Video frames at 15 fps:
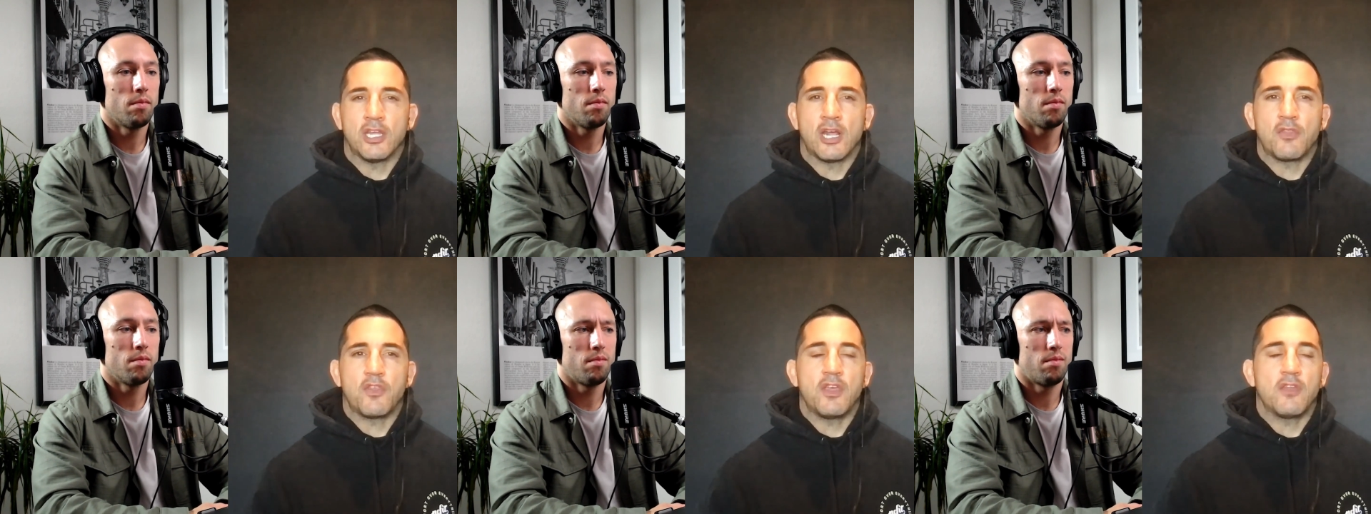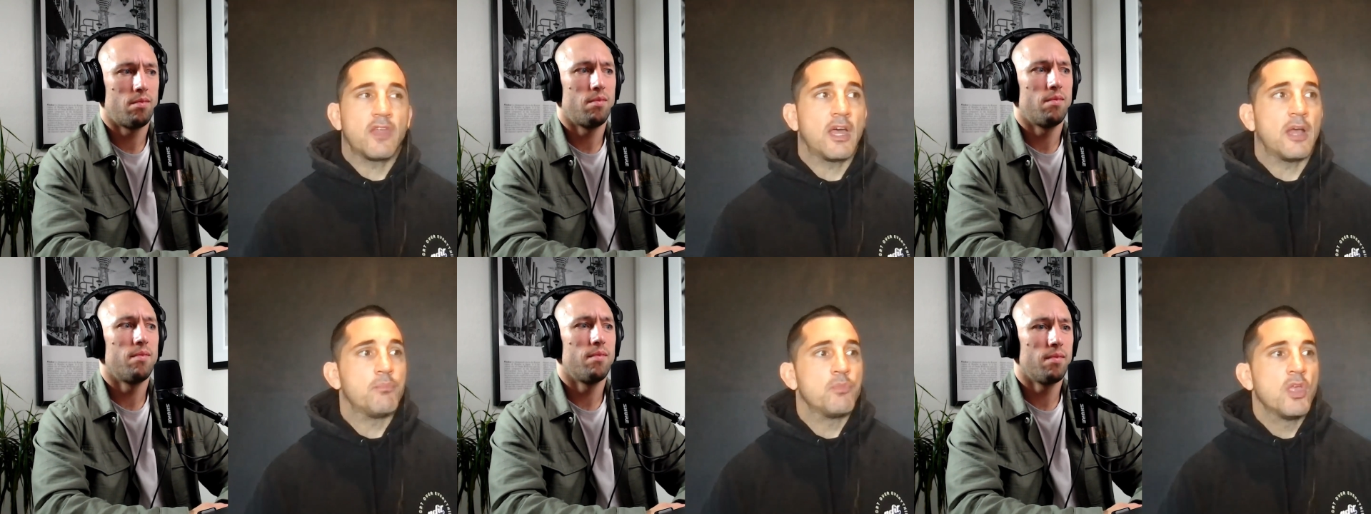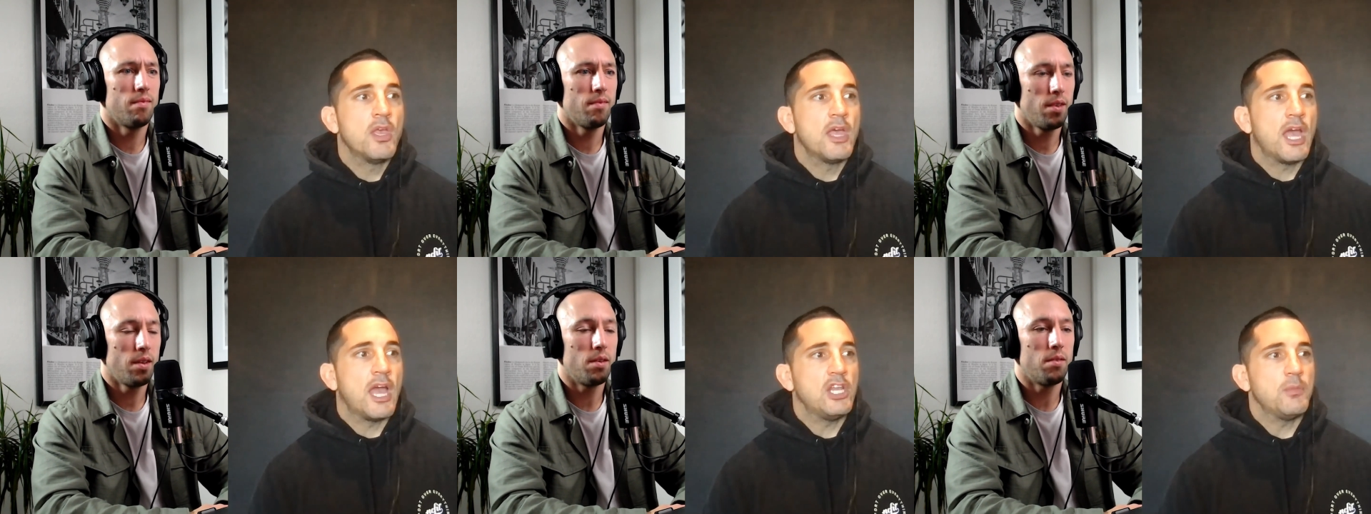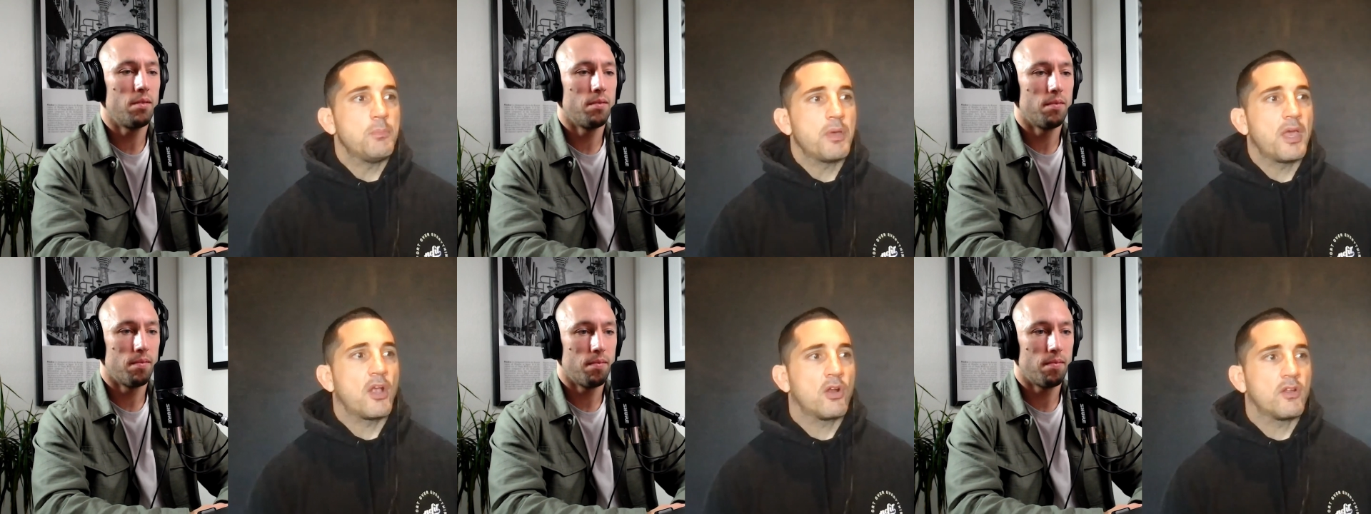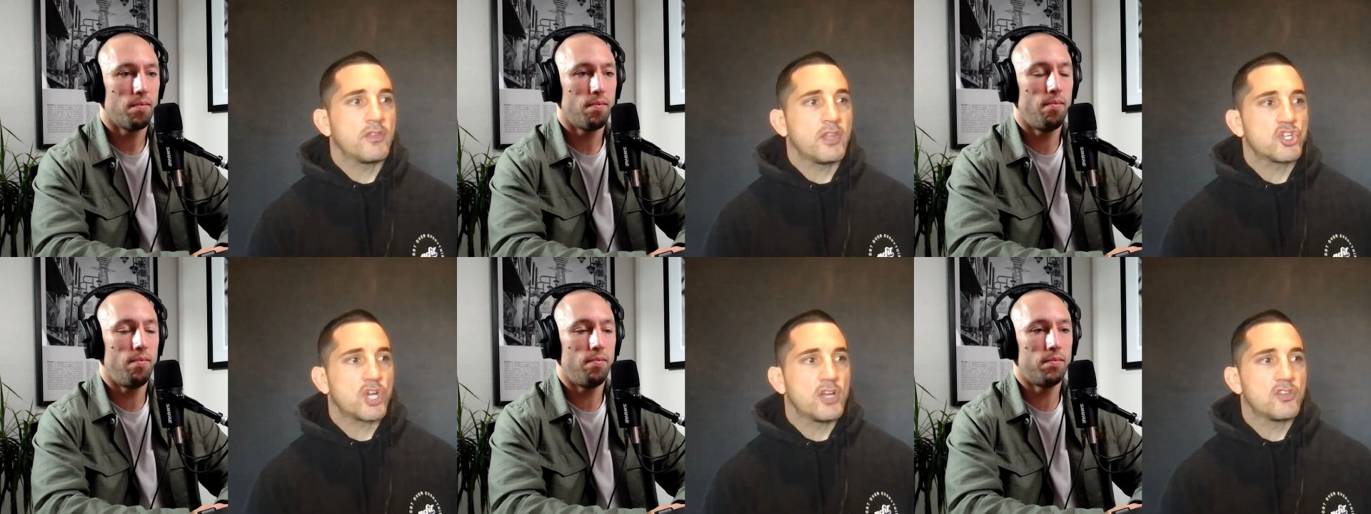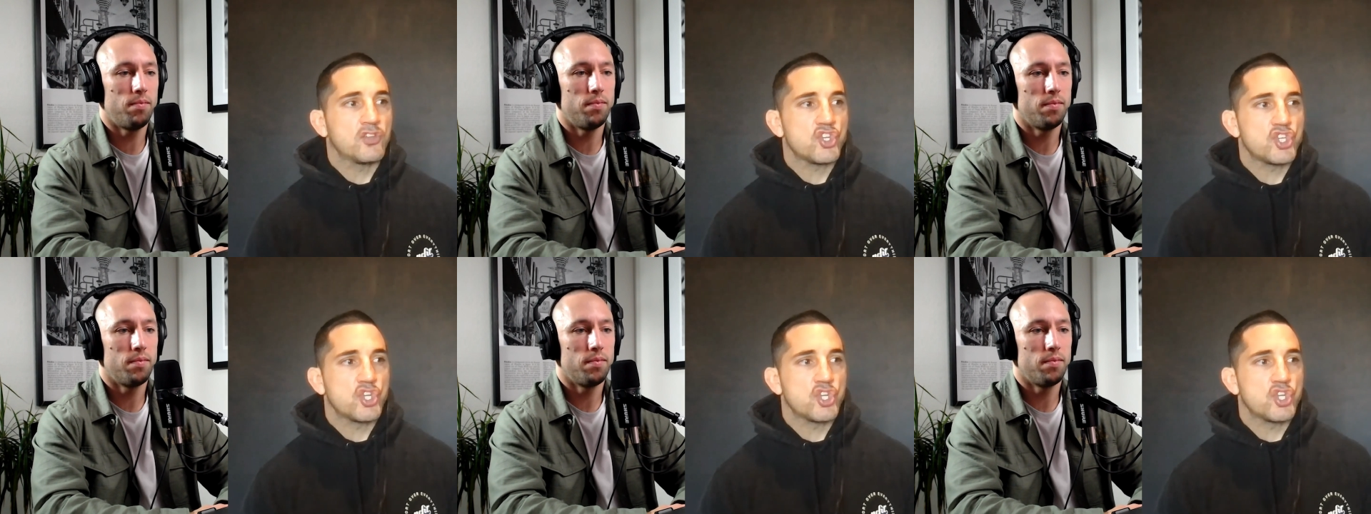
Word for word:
Speaker 1: And I think that any parent that tries to